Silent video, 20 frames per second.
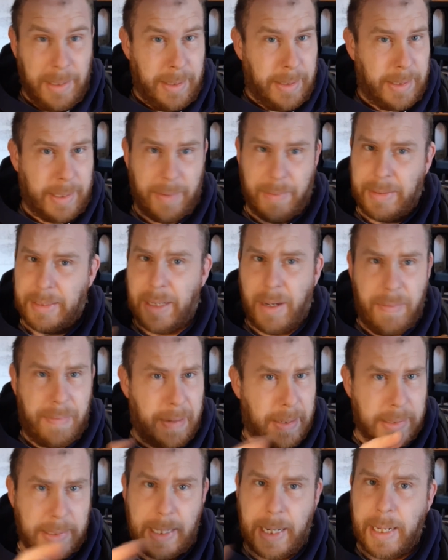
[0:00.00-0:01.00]
There is no
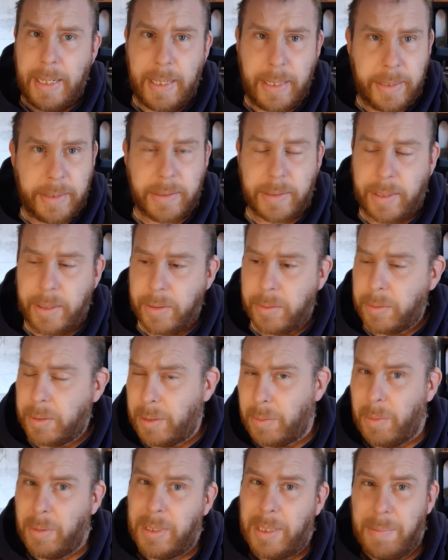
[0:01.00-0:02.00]
fancy editing skills.
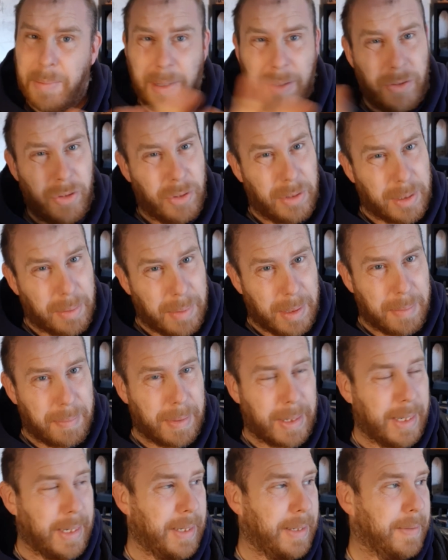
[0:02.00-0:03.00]
You won't see my intro some at the
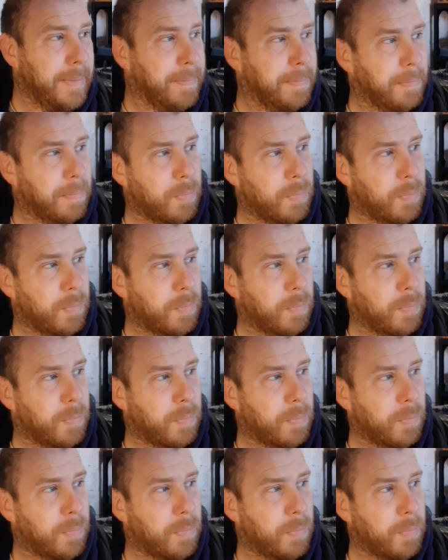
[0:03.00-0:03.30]
beginning.